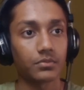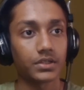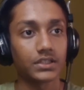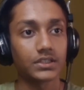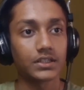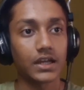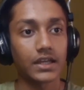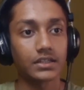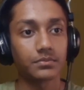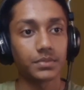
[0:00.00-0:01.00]
We get the
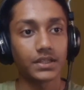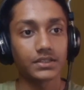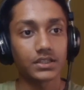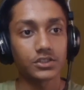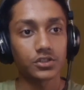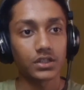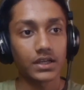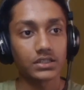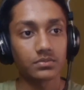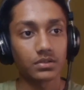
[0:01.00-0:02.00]
knight being
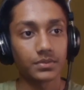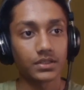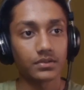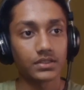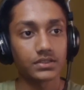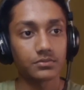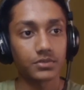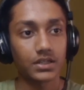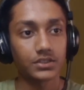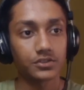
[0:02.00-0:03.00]
centralized, maybe it's
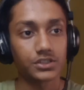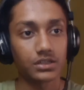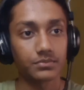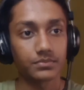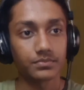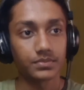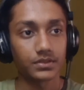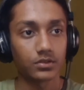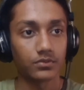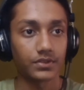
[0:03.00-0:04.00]
ready to jump
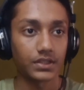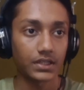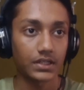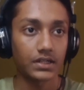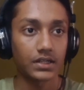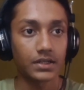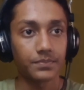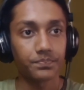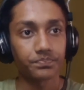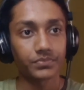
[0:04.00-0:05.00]
over there.
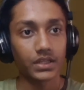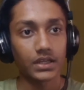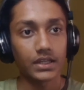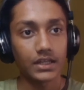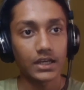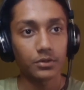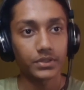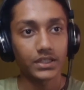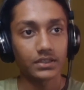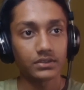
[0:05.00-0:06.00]
And now we
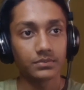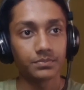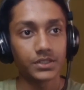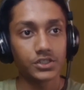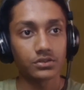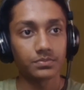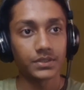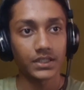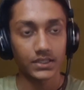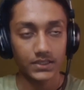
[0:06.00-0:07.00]
get the bishop
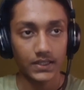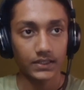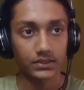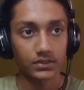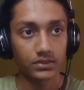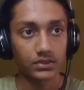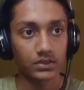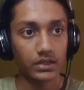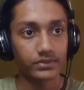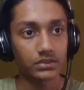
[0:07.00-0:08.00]
being attacked. So
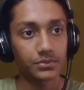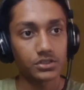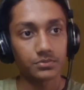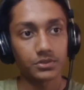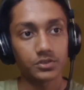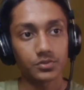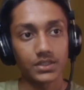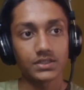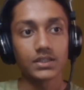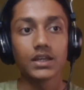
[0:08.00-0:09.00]
after the bishop
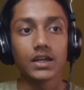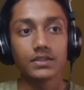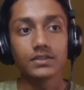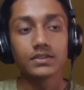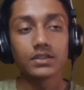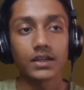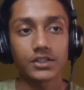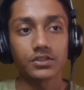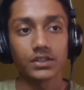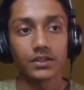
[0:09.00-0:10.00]
retreats, this is
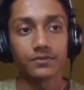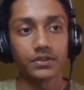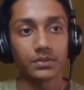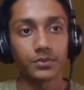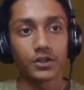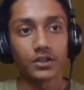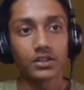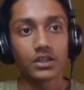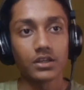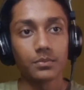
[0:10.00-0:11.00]
actually a free pawn,
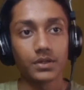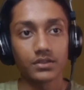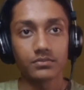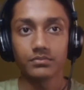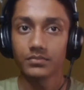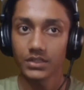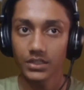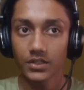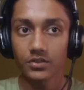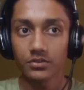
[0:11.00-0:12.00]
but
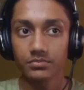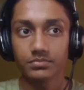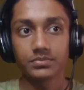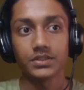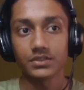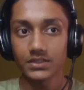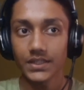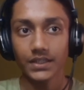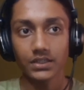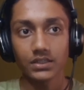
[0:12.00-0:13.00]
Hikaru doesn't
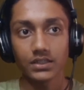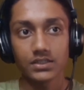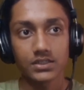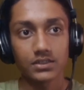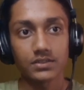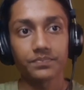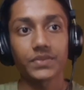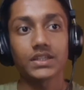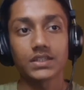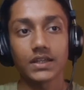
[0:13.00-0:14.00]
take it, he's just
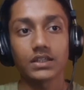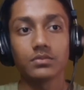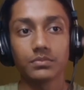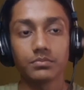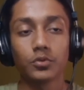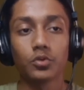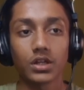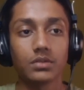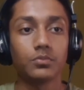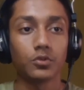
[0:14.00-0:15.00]
attacking more
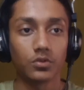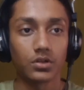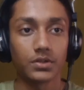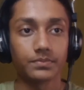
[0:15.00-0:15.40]
and more.